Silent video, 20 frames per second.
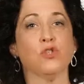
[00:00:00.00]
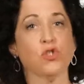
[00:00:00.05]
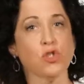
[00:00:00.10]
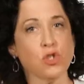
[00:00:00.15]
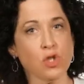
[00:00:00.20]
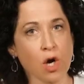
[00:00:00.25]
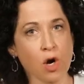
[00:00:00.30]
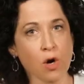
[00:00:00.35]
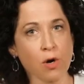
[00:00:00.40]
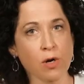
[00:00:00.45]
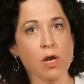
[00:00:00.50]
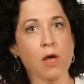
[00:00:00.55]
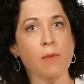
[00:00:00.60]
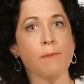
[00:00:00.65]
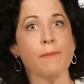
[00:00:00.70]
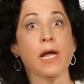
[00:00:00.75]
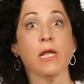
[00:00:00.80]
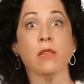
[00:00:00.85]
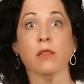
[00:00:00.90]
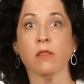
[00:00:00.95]
Start
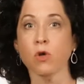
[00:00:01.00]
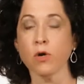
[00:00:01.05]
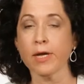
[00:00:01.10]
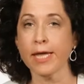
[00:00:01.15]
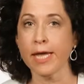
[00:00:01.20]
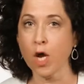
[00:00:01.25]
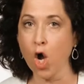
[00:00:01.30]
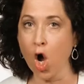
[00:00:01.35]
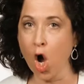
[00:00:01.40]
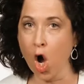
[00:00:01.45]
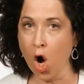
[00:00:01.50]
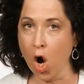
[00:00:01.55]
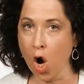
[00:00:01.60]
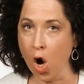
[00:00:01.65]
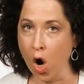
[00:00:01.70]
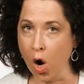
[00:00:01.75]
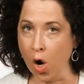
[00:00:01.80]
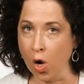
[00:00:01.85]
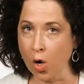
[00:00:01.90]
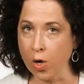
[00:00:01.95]
by looking
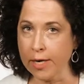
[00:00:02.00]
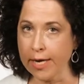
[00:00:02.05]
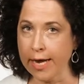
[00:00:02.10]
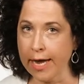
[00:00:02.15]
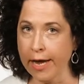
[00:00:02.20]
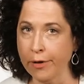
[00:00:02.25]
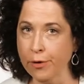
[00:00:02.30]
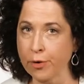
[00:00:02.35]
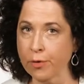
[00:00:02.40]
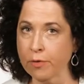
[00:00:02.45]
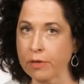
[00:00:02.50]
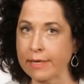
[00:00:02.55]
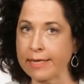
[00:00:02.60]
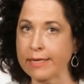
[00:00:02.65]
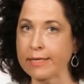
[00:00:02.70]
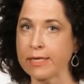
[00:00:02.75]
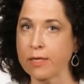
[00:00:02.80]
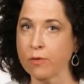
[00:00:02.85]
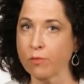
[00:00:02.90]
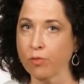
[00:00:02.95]
hard at your
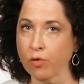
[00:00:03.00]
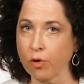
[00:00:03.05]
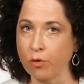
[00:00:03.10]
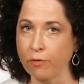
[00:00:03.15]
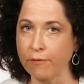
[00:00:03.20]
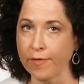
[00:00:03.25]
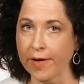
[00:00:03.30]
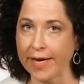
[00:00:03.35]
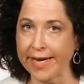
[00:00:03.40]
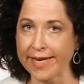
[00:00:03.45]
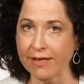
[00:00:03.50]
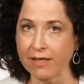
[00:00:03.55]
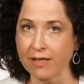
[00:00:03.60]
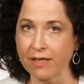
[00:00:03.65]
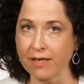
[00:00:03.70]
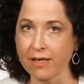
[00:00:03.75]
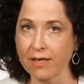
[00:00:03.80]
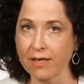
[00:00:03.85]
LinkedIn profile.